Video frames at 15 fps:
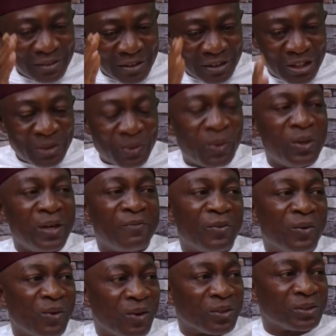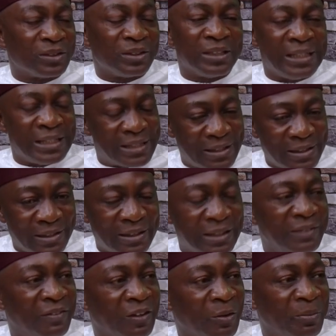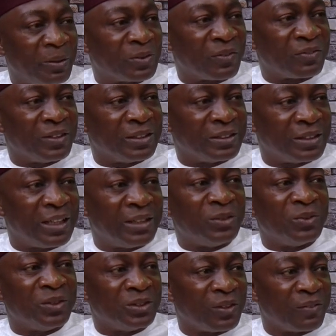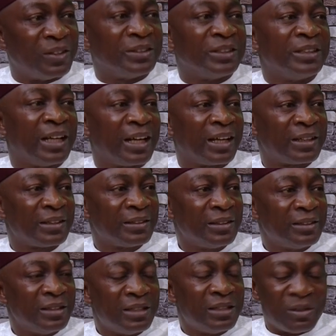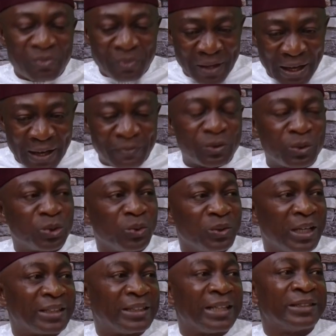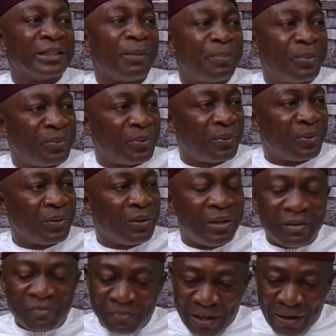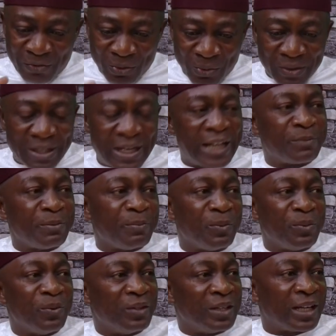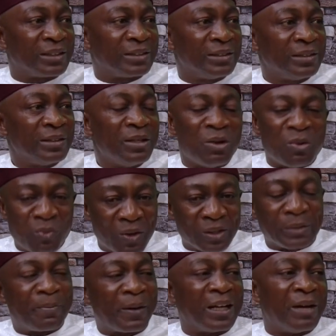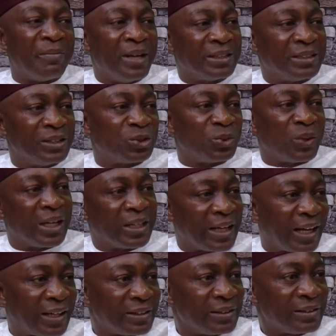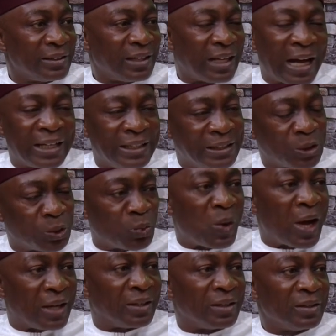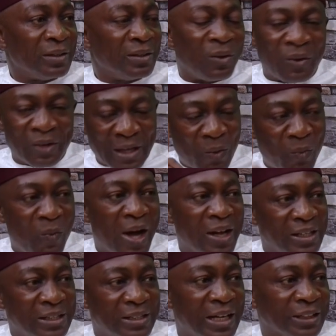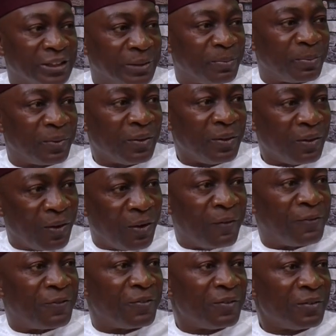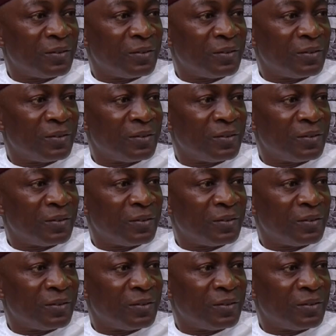the only focus is the development of nigeria the unity of nigeria we have to show that example we have to let people know that once the parliament is together and is one under one leadership of